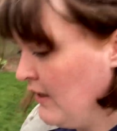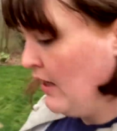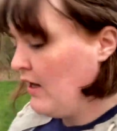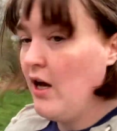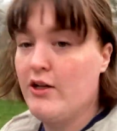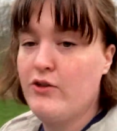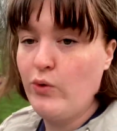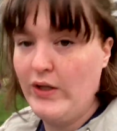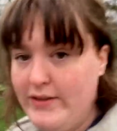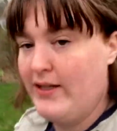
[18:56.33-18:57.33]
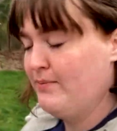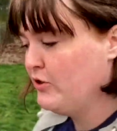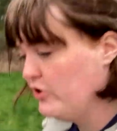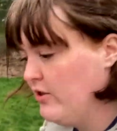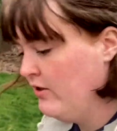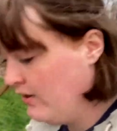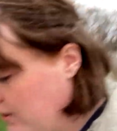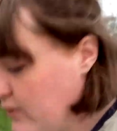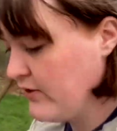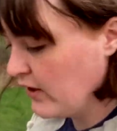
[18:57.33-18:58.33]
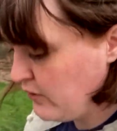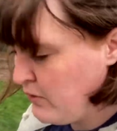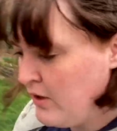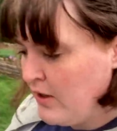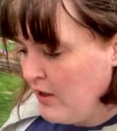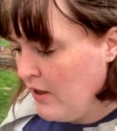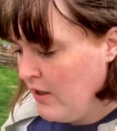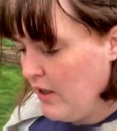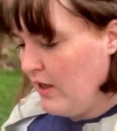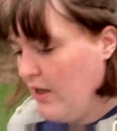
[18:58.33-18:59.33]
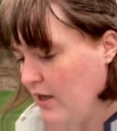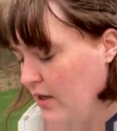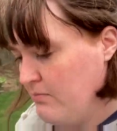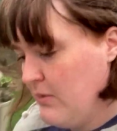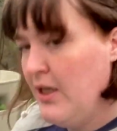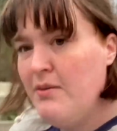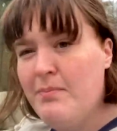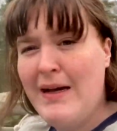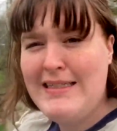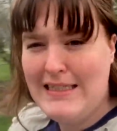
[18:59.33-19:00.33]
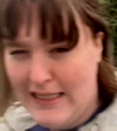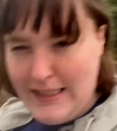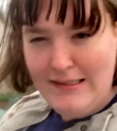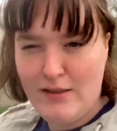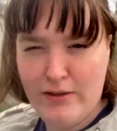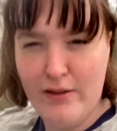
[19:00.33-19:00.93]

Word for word: uh, soil temperature. So um, my days are in the